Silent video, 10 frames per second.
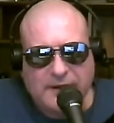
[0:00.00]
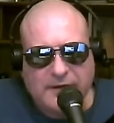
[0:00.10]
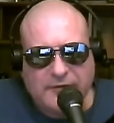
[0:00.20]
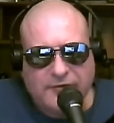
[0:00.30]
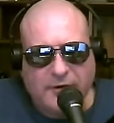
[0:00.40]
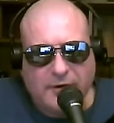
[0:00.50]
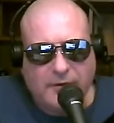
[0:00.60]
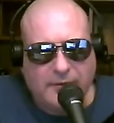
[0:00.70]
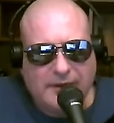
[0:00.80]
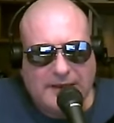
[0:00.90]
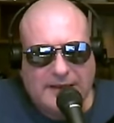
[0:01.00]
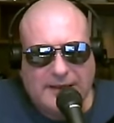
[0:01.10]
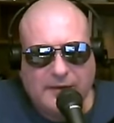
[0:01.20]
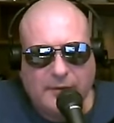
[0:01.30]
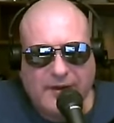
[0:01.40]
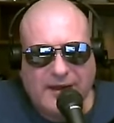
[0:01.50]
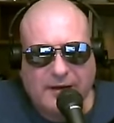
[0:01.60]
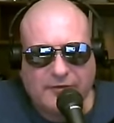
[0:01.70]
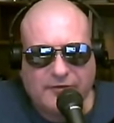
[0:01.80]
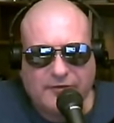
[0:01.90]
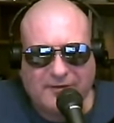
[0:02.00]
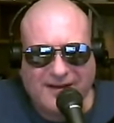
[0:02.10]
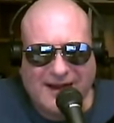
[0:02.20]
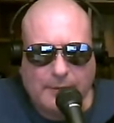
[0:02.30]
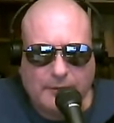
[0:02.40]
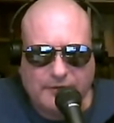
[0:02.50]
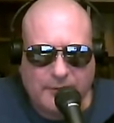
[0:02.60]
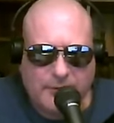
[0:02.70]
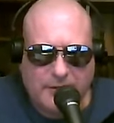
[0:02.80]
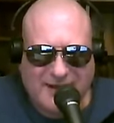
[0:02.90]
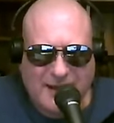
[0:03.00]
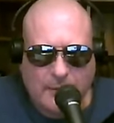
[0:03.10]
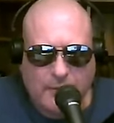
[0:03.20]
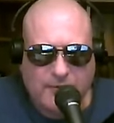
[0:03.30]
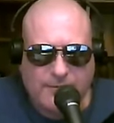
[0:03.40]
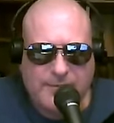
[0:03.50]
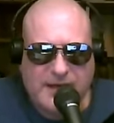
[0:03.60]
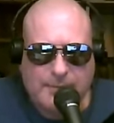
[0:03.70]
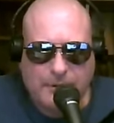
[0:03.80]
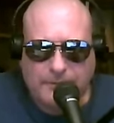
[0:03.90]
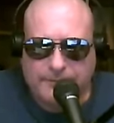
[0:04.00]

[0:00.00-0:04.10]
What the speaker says: So we are still able to communicate with people.